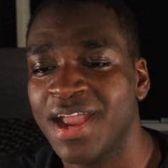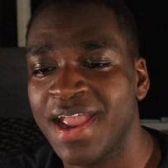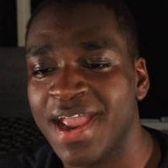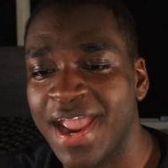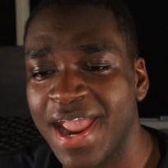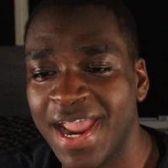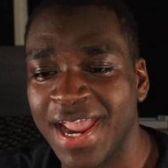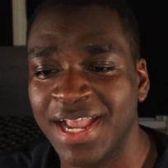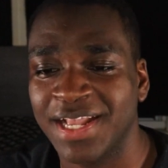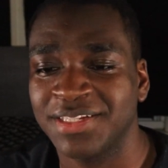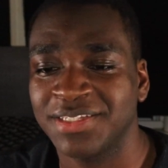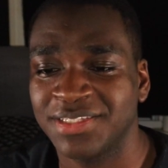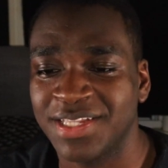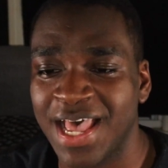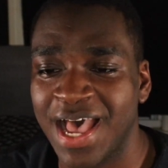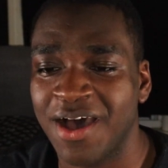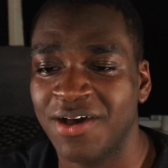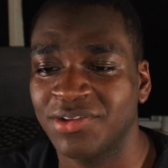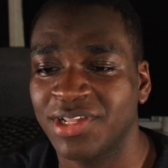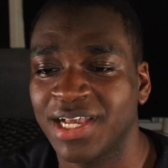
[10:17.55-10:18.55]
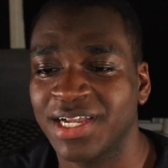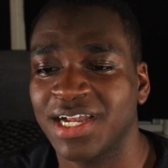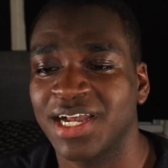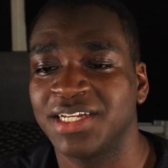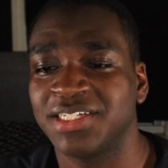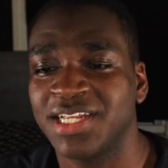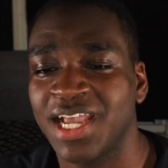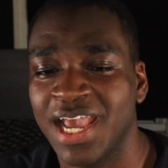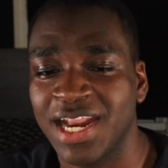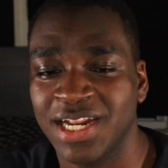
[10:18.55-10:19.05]
hands down like a
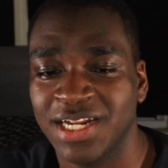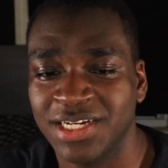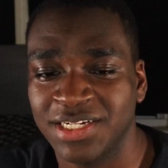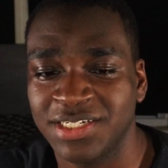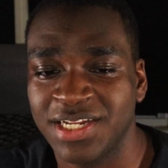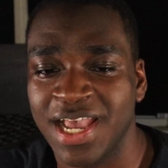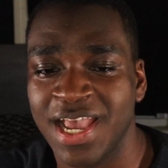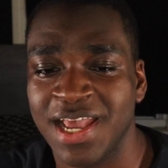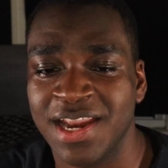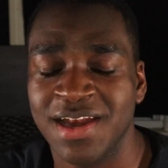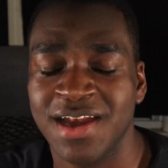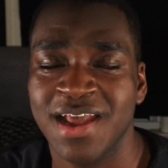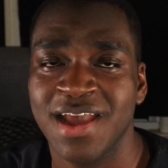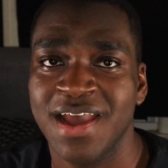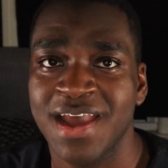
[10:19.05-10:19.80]
10 out of 10.